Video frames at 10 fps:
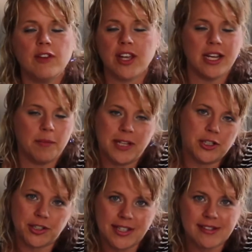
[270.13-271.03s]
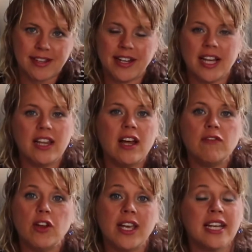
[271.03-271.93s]
looking at Pinterest, and I
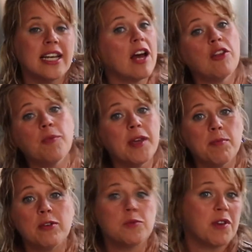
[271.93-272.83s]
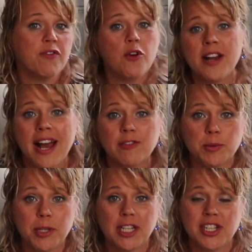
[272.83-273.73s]
love looking at other people's before and after
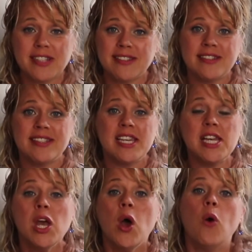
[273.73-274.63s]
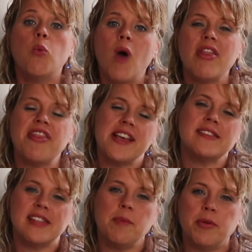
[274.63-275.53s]
projects to see what
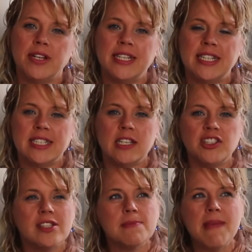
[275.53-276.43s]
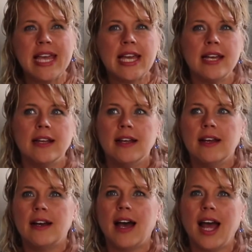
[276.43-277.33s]
things they put in it to just make it,
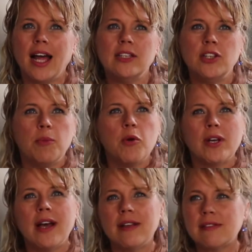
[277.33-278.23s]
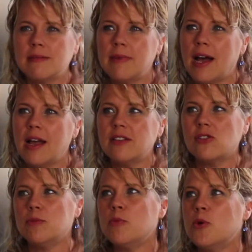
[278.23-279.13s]
I don't know, more customized
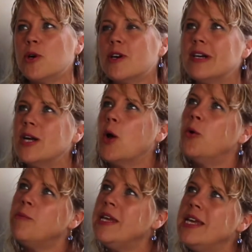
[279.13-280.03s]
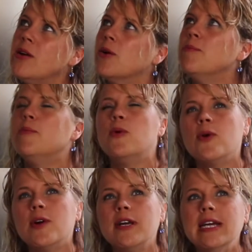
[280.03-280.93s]
or more homey or
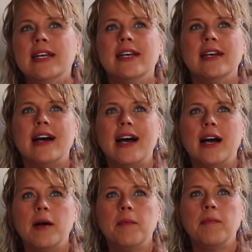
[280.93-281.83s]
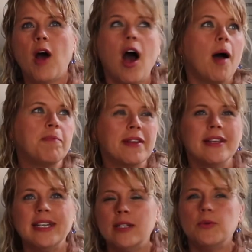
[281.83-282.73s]
more
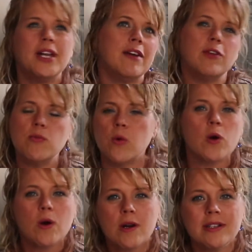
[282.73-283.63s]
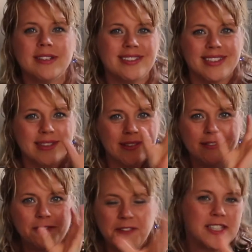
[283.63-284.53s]
opulent, whatever word
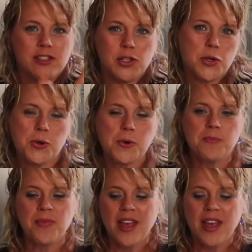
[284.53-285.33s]
fits you.